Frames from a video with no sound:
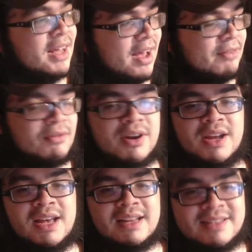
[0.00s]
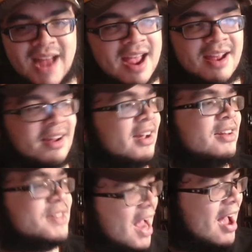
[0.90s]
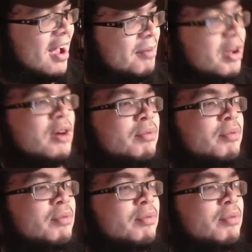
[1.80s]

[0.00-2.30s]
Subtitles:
every dang time.